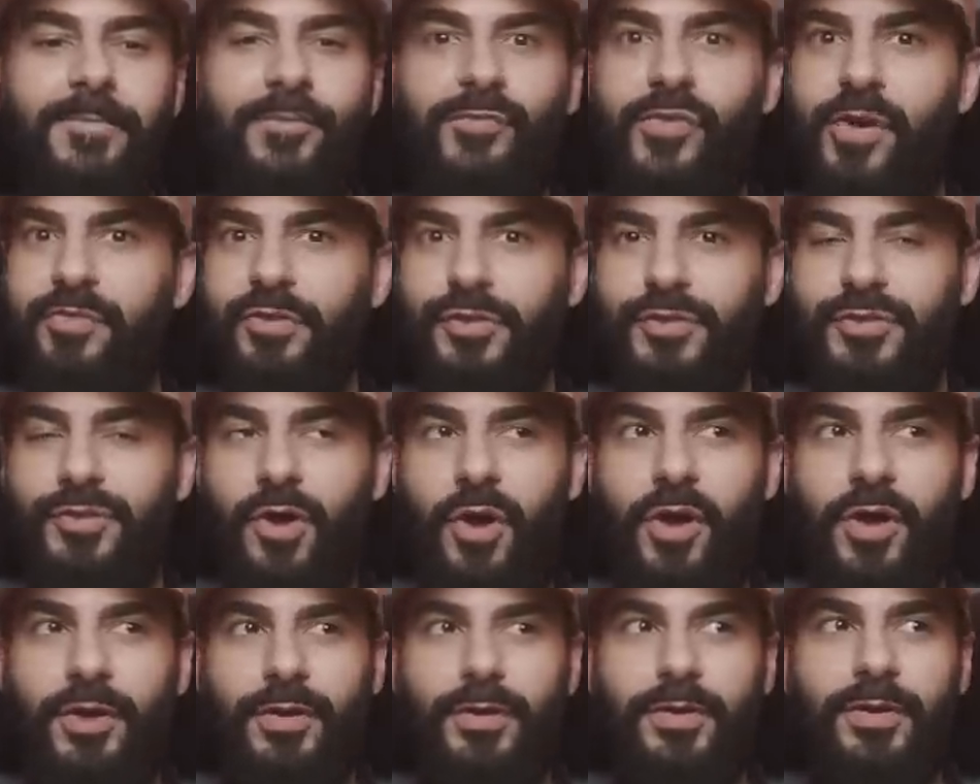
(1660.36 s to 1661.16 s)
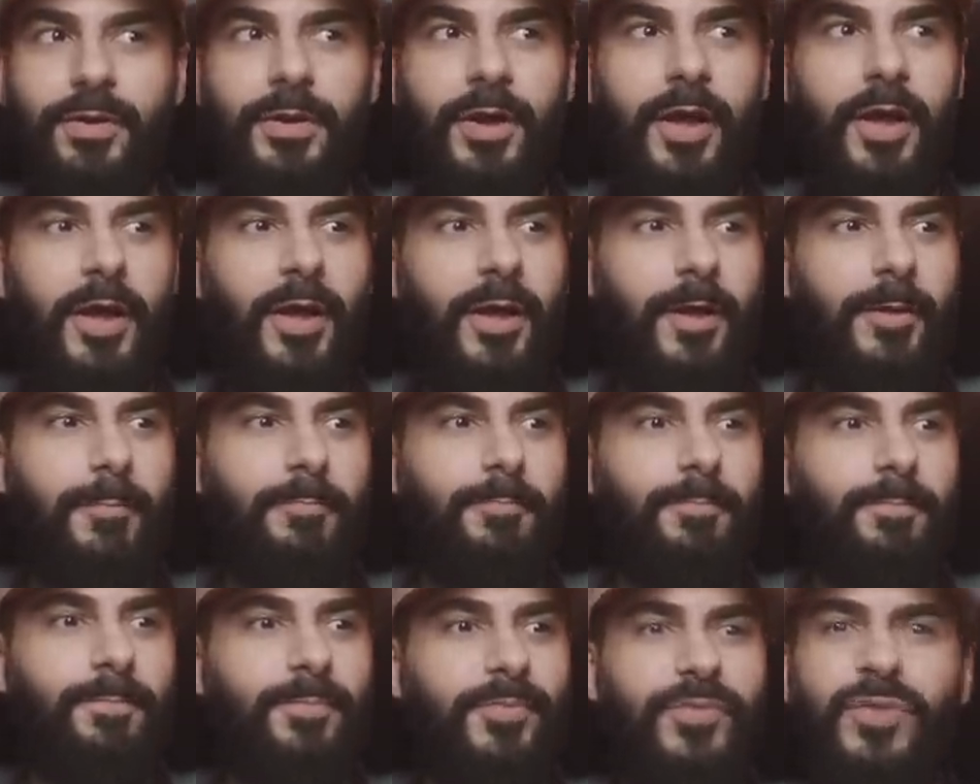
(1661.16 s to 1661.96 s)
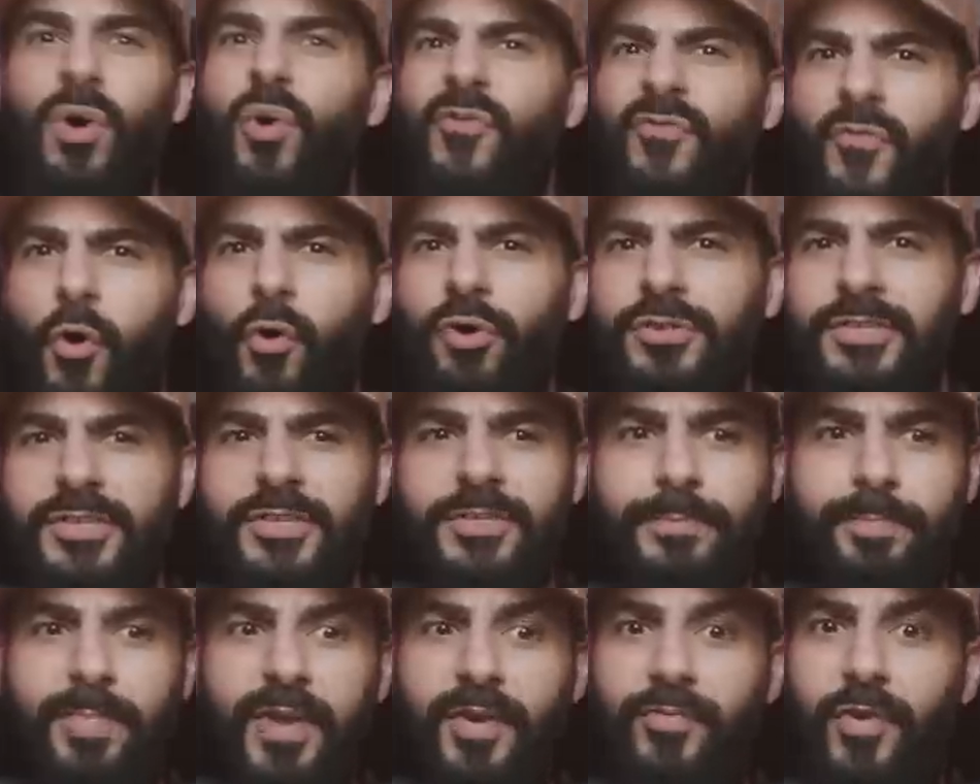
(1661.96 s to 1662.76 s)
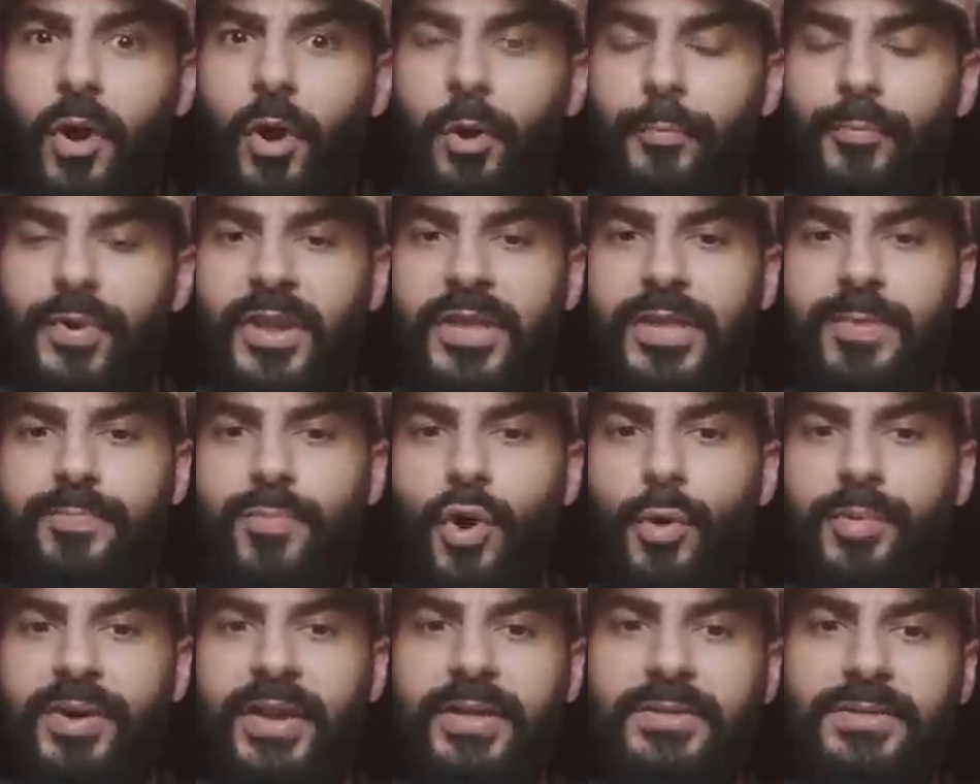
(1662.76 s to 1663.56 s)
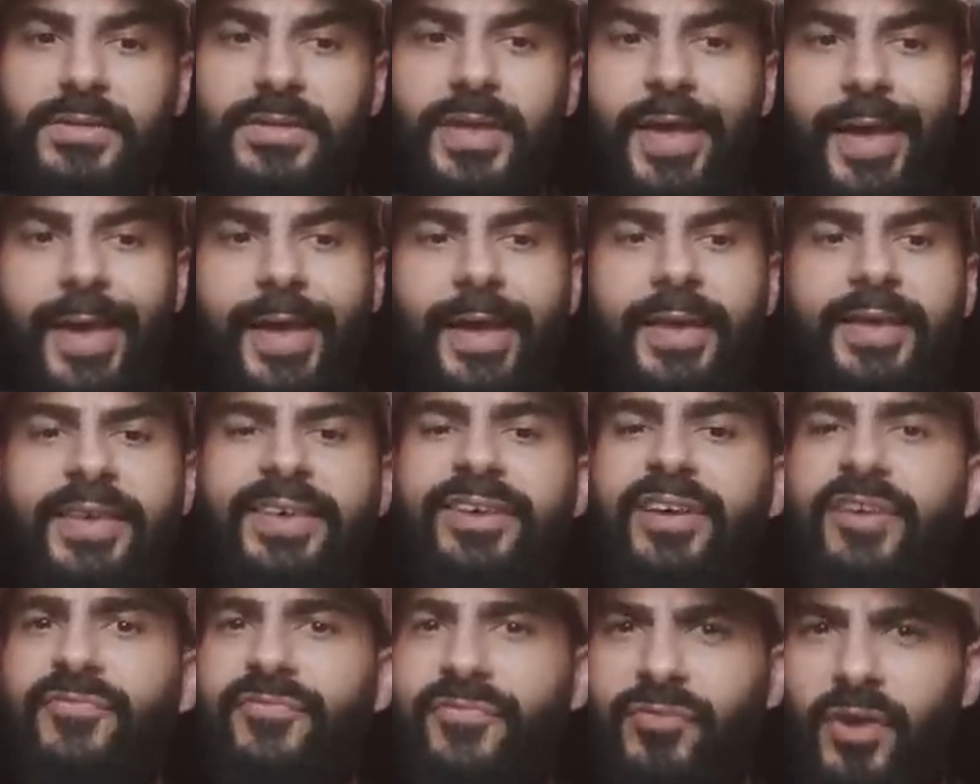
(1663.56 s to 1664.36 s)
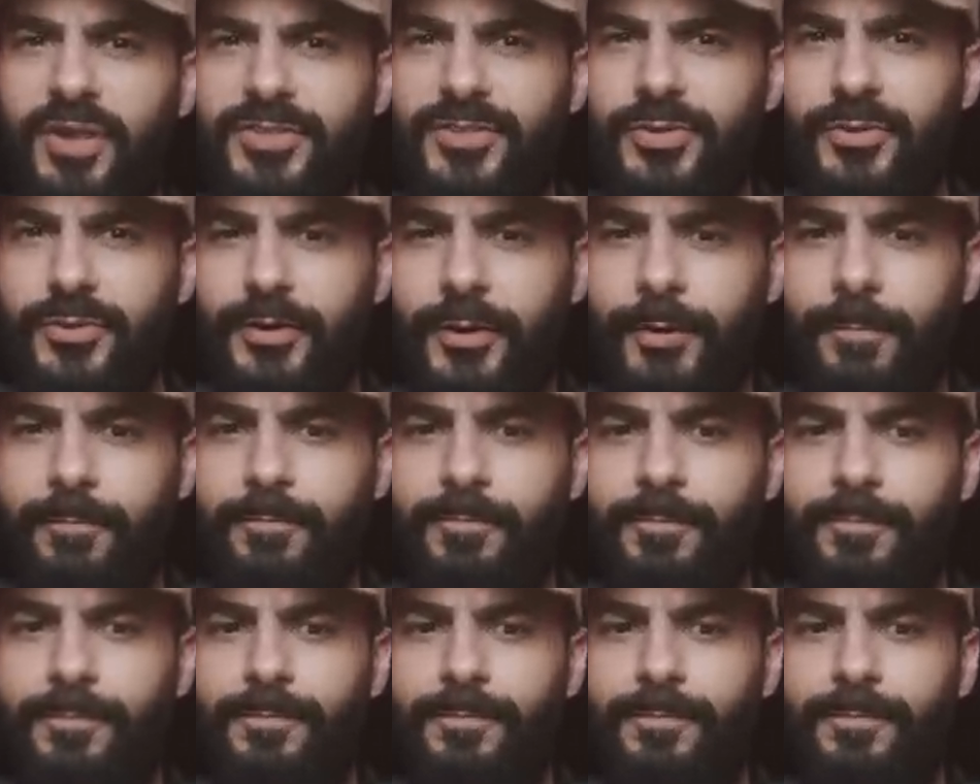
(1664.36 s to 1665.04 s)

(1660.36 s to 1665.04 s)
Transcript: River Song. Though, of course, there's a bit of a heartbreaking moment as he confronts her